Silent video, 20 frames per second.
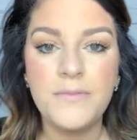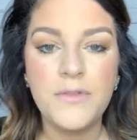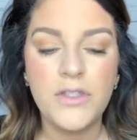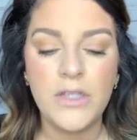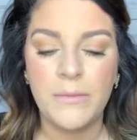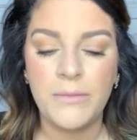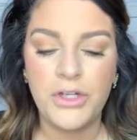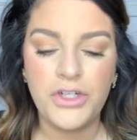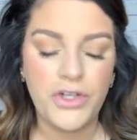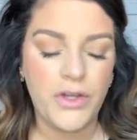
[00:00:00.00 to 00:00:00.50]
So
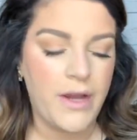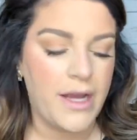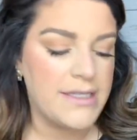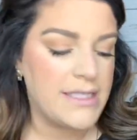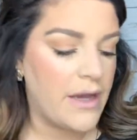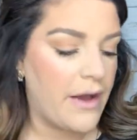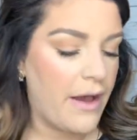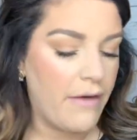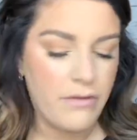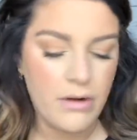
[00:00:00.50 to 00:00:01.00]
I'm gonna show you guys
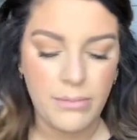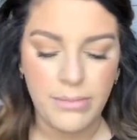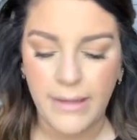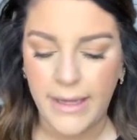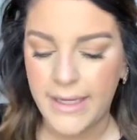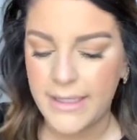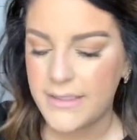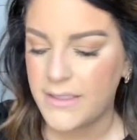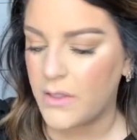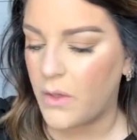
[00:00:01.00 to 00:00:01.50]
how I would
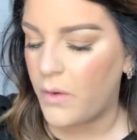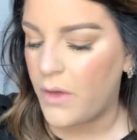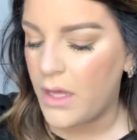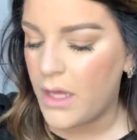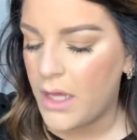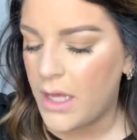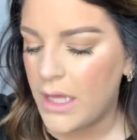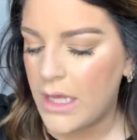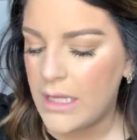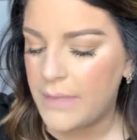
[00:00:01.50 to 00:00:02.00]
apply it. So
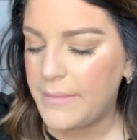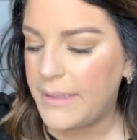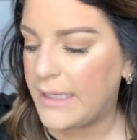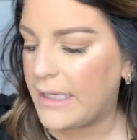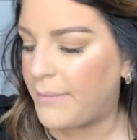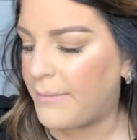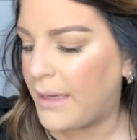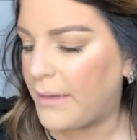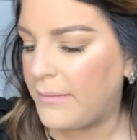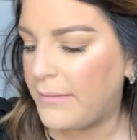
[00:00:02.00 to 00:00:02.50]
let me
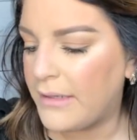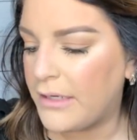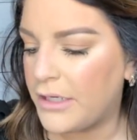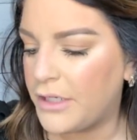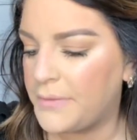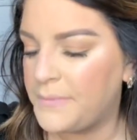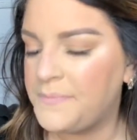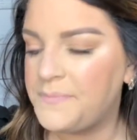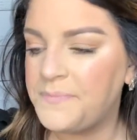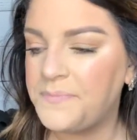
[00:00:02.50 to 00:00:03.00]
get my
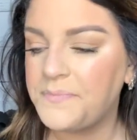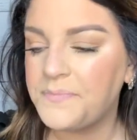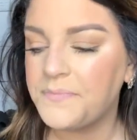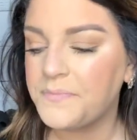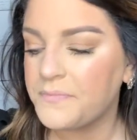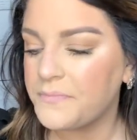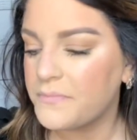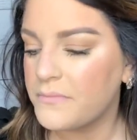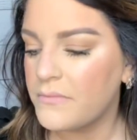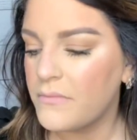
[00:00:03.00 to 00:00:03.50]
mirror.
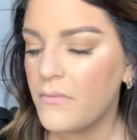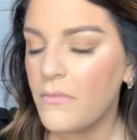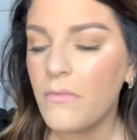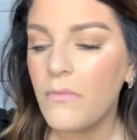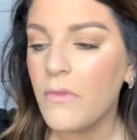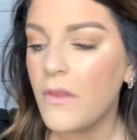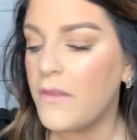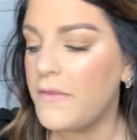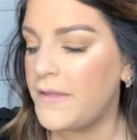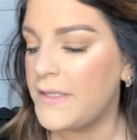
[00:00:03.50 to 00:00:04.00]

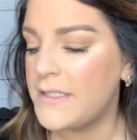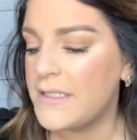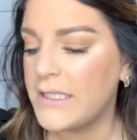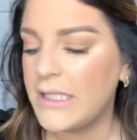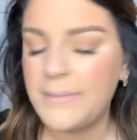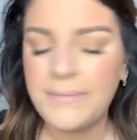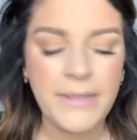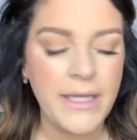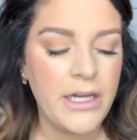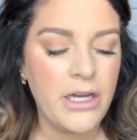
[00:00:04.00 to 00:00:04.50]
This
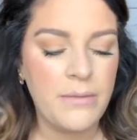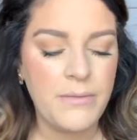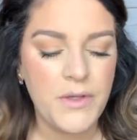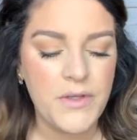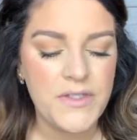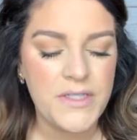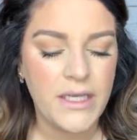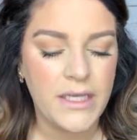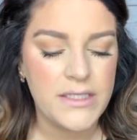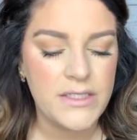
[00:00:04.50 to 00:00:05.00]
lip liner I'm
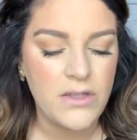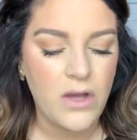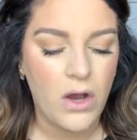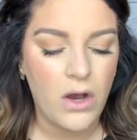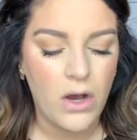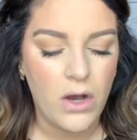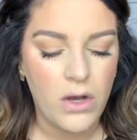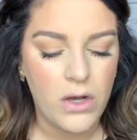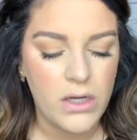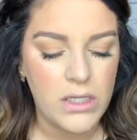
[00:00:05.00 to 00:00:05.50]
using is
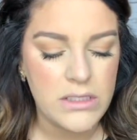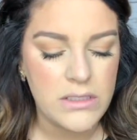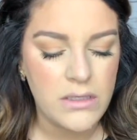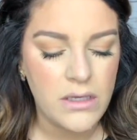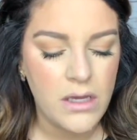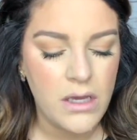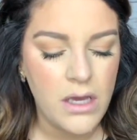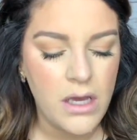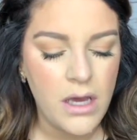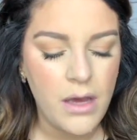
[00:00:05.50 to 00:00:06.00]
called
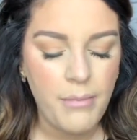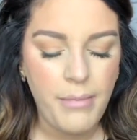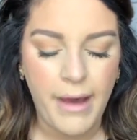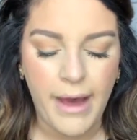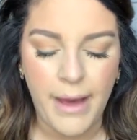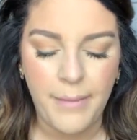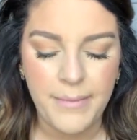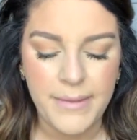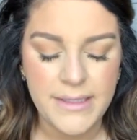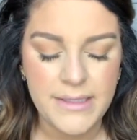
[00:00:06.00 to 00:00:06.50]

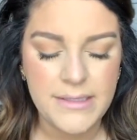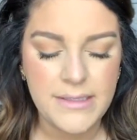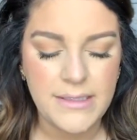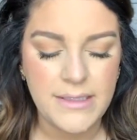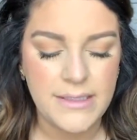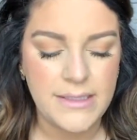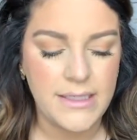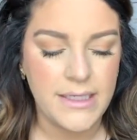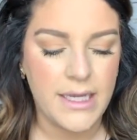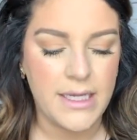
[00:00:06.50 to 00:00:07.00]
Pompous.
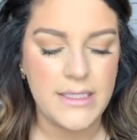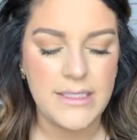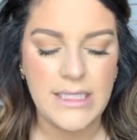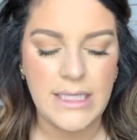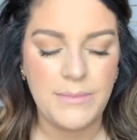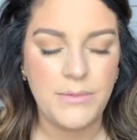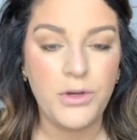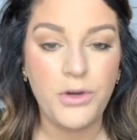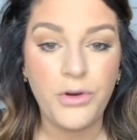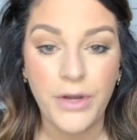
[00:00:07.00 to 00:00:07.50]
It's like a
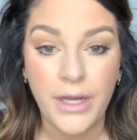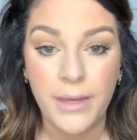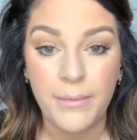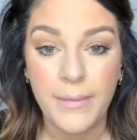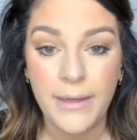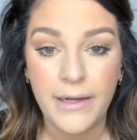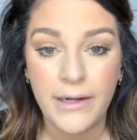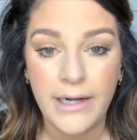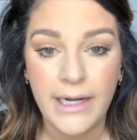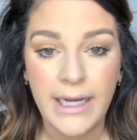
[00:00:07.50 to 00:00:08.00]
deep
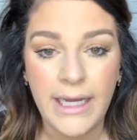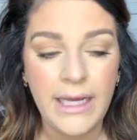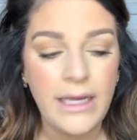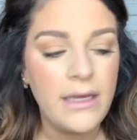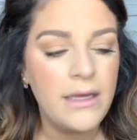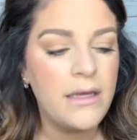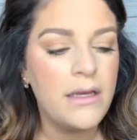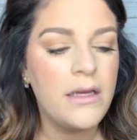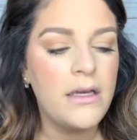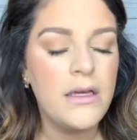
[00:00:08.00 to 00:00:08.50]
cranberry.
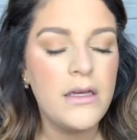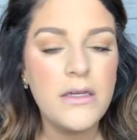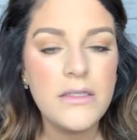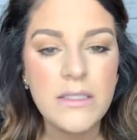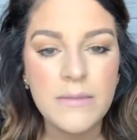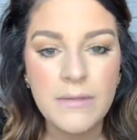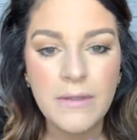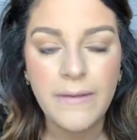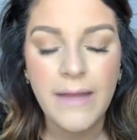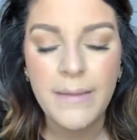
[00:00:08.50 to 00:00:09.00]

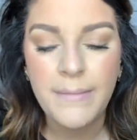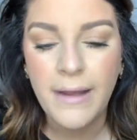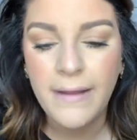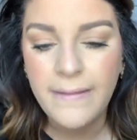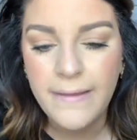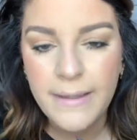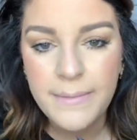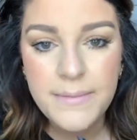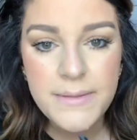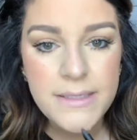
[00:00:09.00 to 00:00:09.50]
So I'm gonna line my
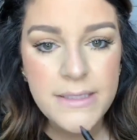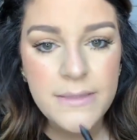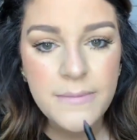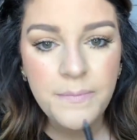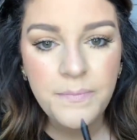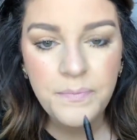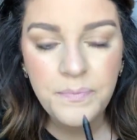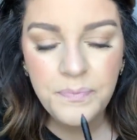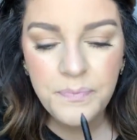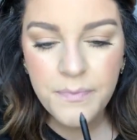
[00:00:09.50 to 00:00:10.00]
lips.
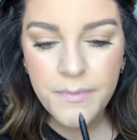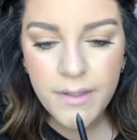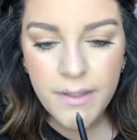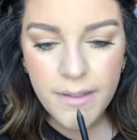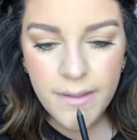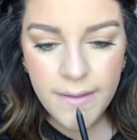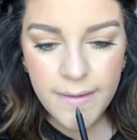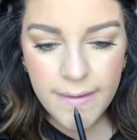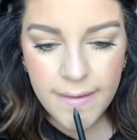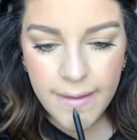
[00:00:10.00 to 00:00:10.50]

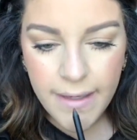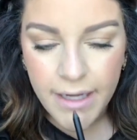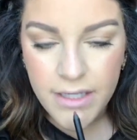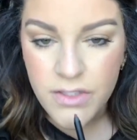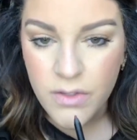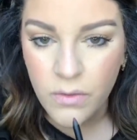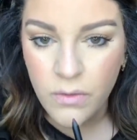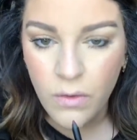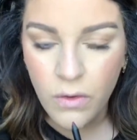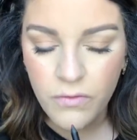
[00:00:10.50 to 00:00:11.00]
I
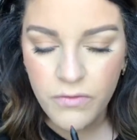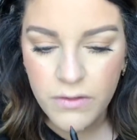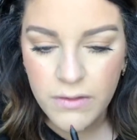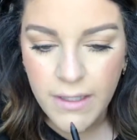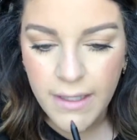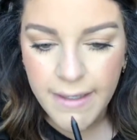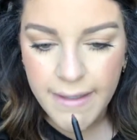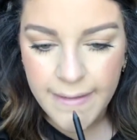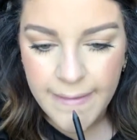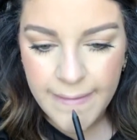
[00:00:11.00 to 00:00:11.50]
don't
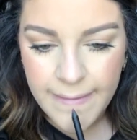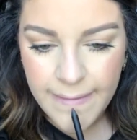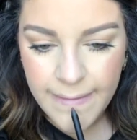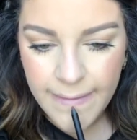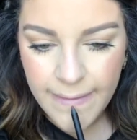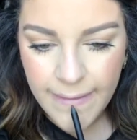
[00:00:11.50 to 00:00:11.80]
overline.